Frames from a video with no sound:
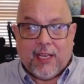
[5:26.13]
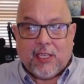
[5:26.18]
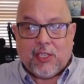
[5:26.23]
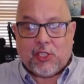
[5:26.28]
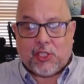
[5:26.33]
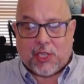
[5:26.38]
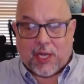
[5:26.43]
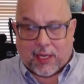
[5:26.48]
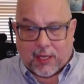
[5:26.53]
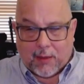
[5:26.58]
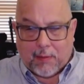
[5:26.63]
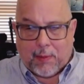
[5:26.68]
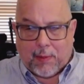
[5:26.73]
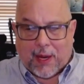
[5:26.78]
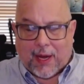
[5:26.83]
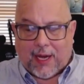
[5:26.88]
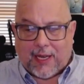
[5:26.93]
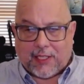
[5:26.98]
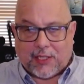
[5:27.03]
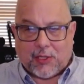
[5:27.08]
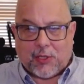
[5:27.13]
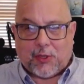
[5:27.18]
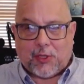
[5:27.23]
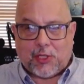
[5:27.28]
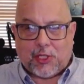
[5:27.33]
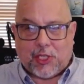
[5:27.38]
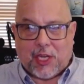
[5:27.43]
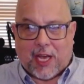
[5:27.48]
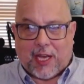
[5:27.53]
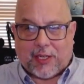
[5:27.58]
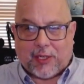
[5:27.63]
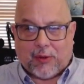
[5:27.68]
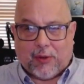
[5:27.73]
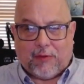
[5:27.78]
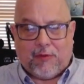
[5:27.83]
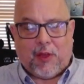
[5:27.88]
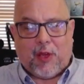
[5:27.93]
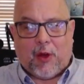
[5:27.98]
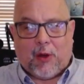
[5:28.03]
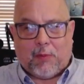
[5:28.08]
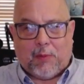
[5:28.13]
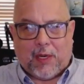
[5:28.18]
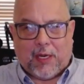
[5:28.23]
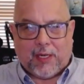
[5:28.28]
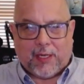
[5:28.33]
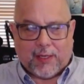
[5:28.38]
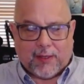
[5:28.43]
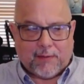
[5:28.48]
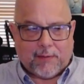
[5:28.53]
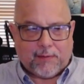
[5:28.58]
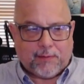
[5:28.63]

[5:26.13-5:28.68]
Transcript: shall abide under the shadow of the Almighty.